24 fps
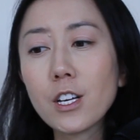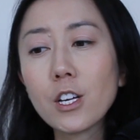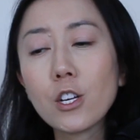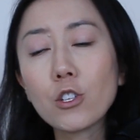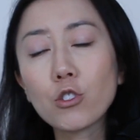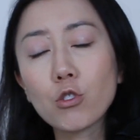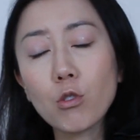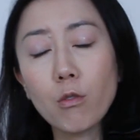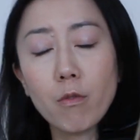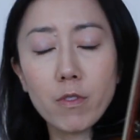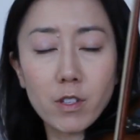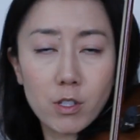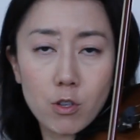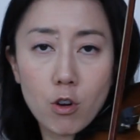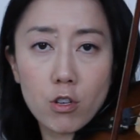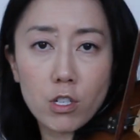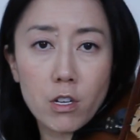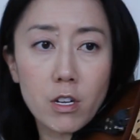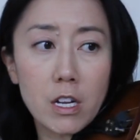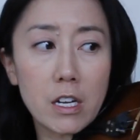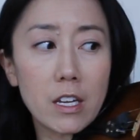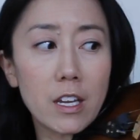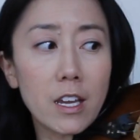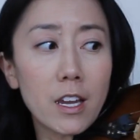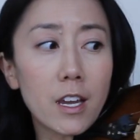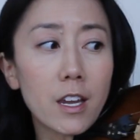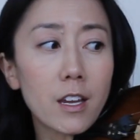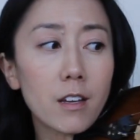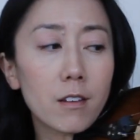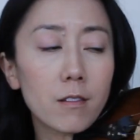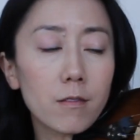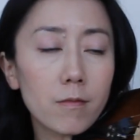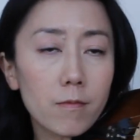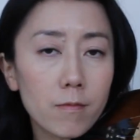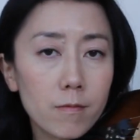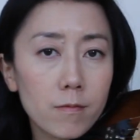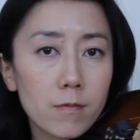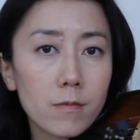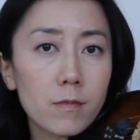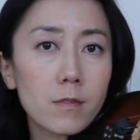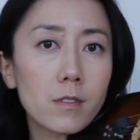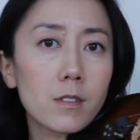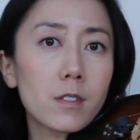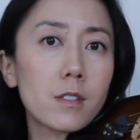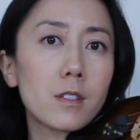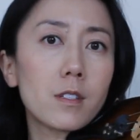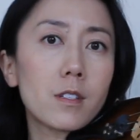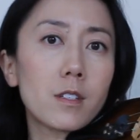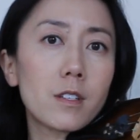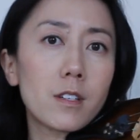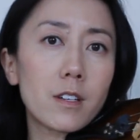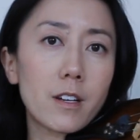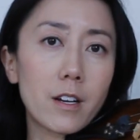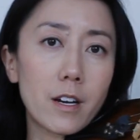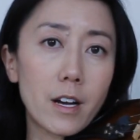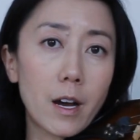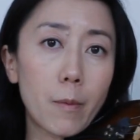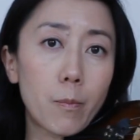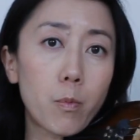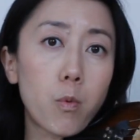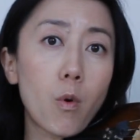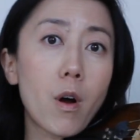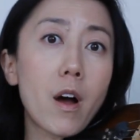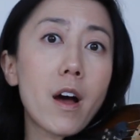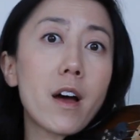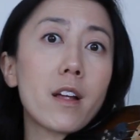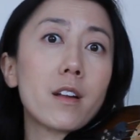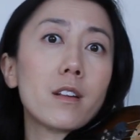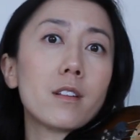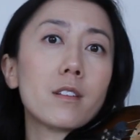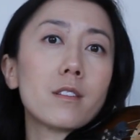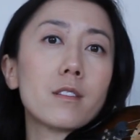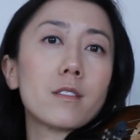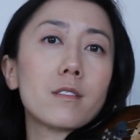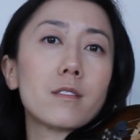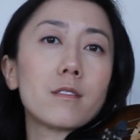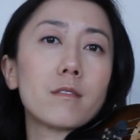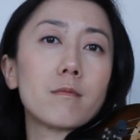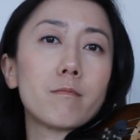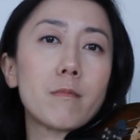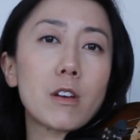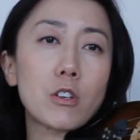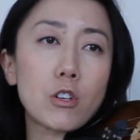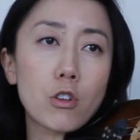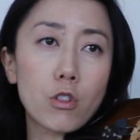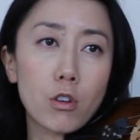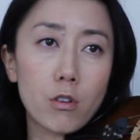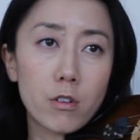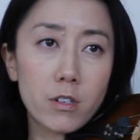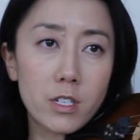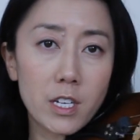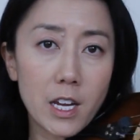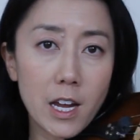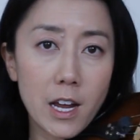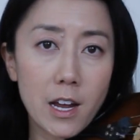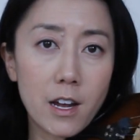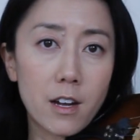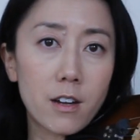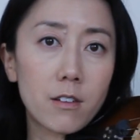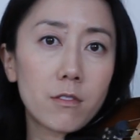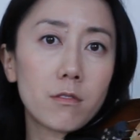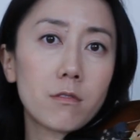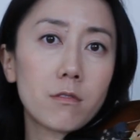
So if it starts on an E, up one, major third down.